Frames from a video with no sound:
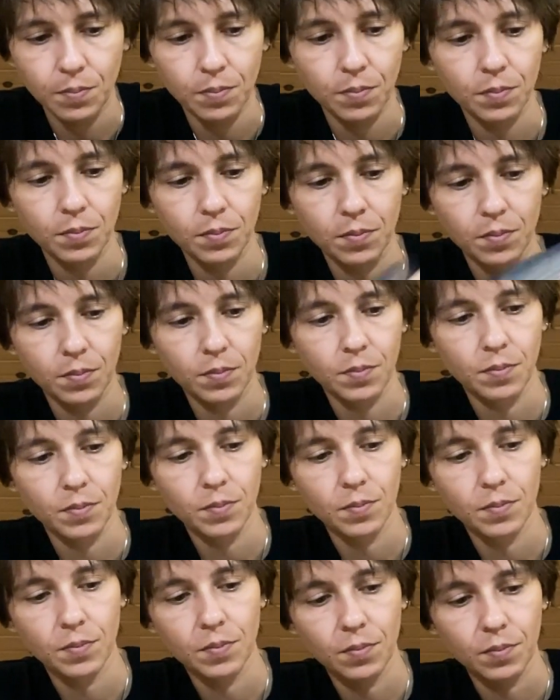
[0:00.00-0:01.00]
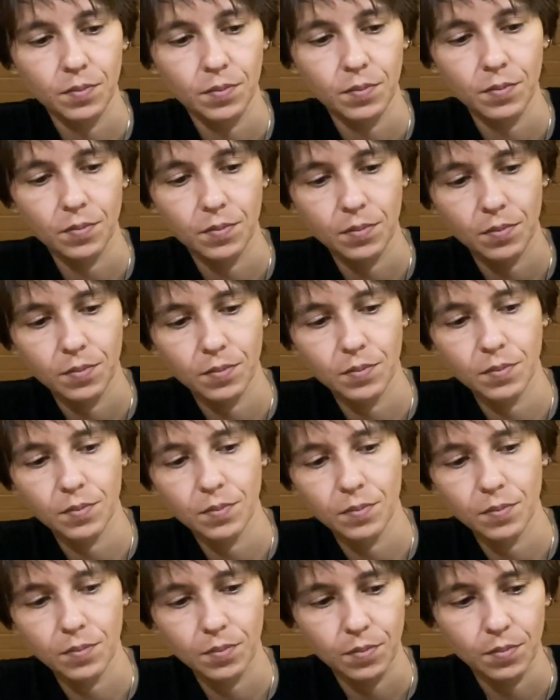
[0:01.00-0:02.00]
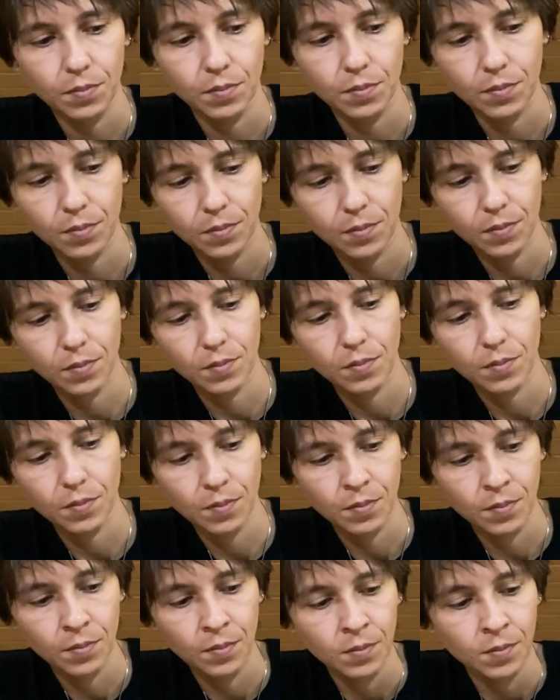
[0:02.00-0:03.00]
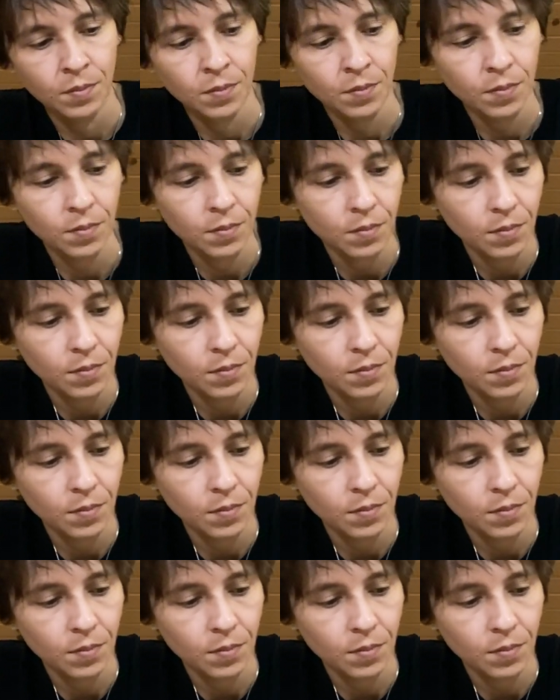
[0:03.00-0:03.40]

[no speech]